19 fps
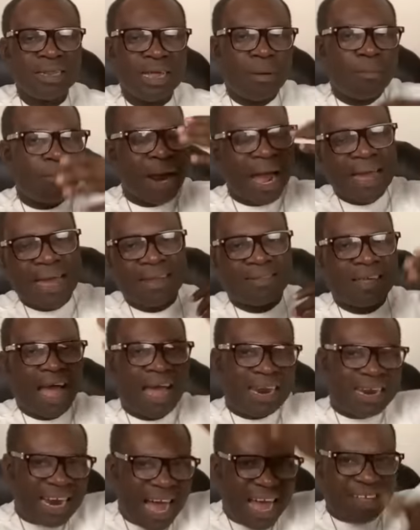The blanket
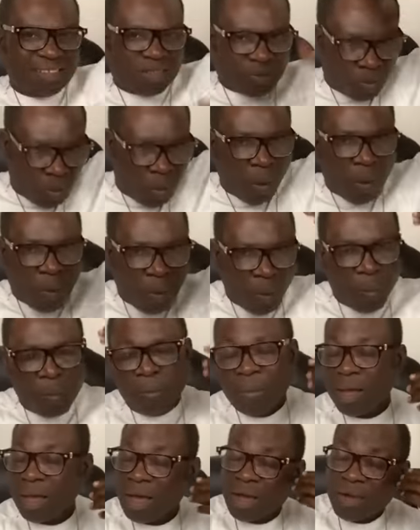lines whoa
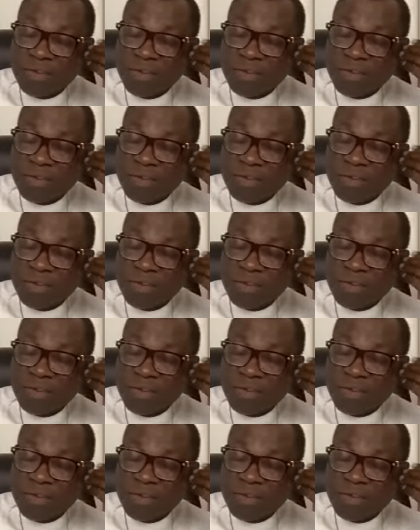womb.